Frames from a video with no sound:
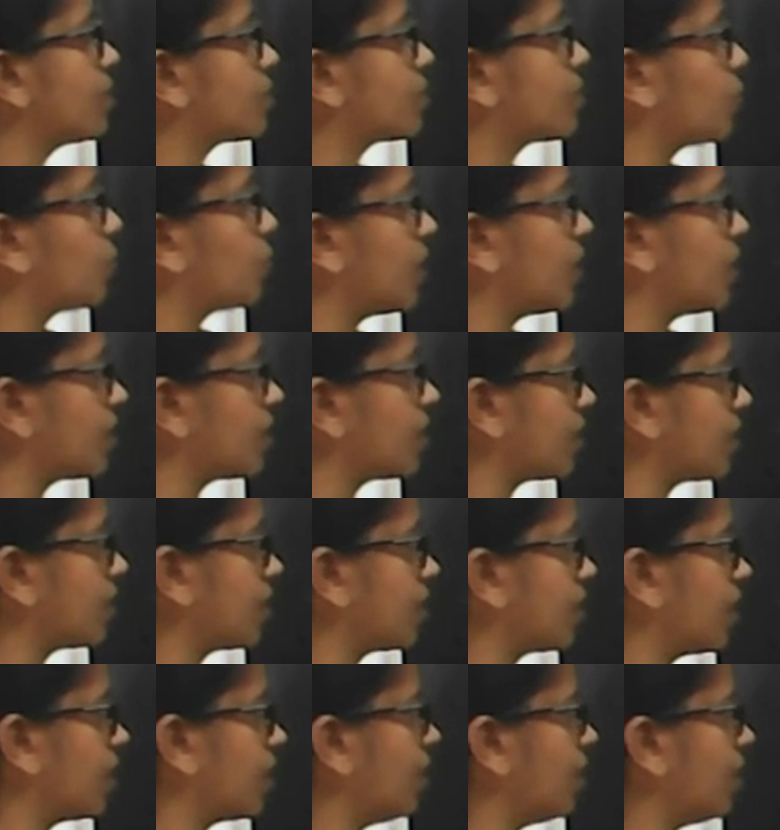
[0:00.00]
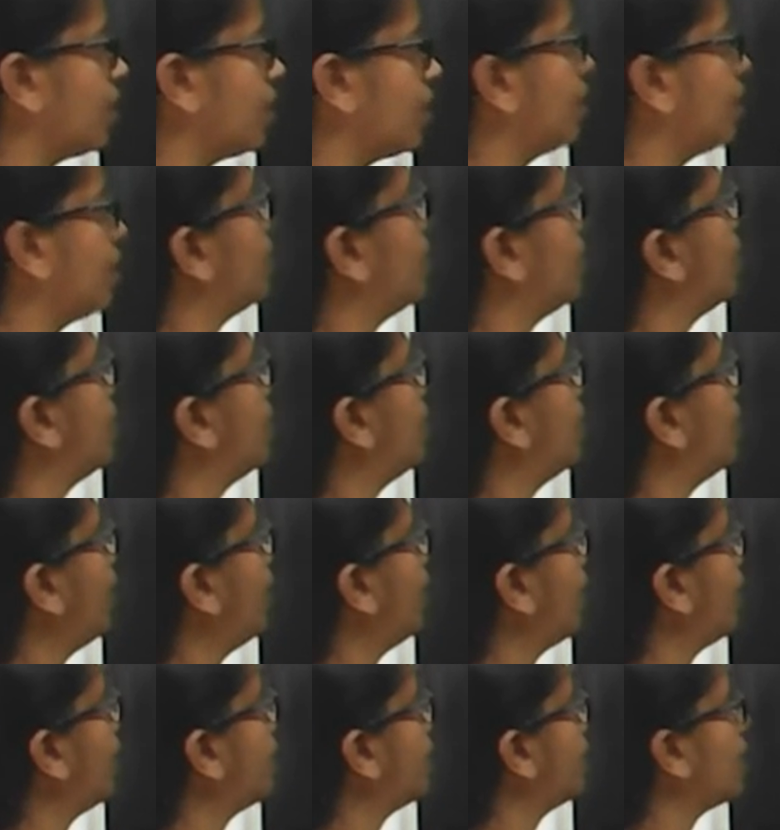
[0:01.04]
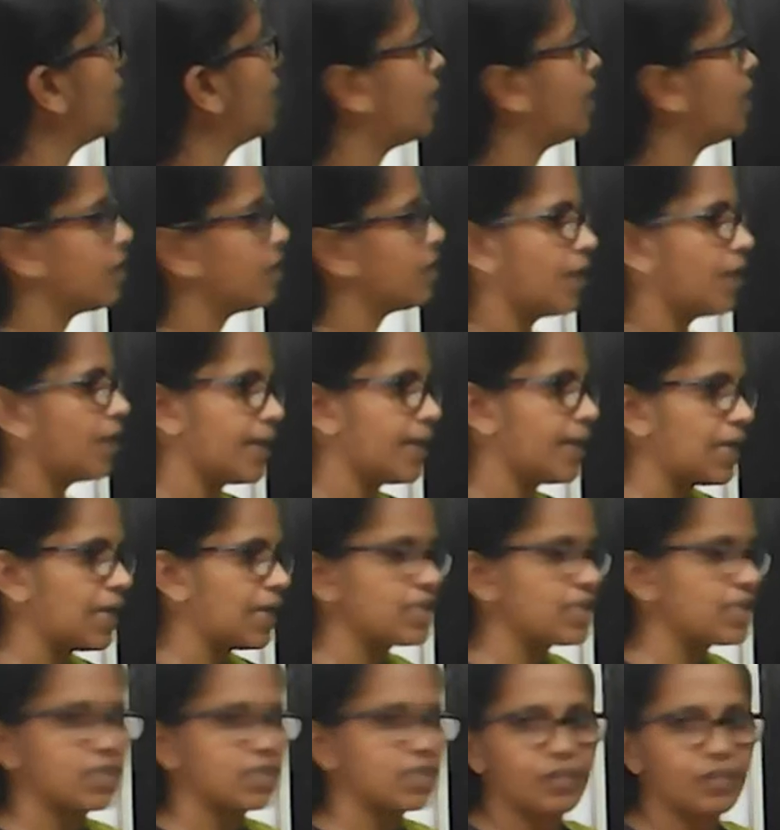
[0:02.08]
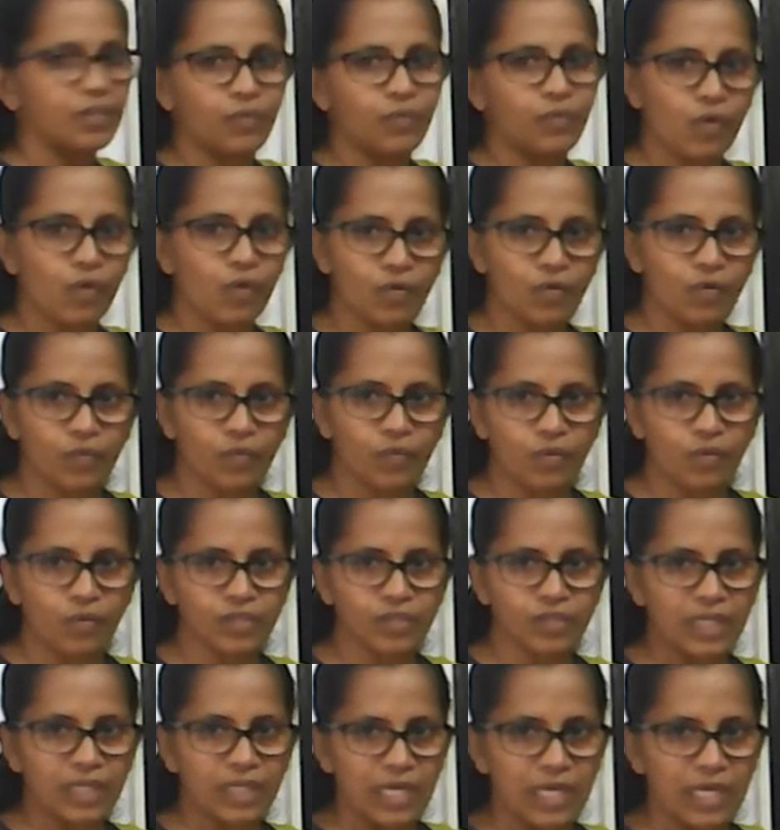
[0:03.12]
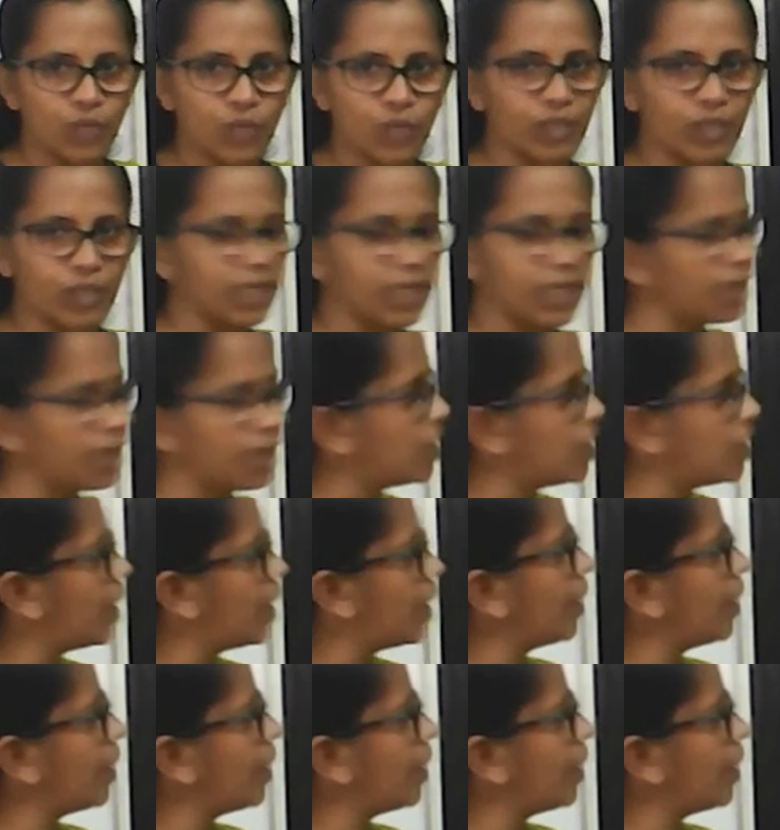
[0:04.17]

students are there and they are arranged in 4 floors equally,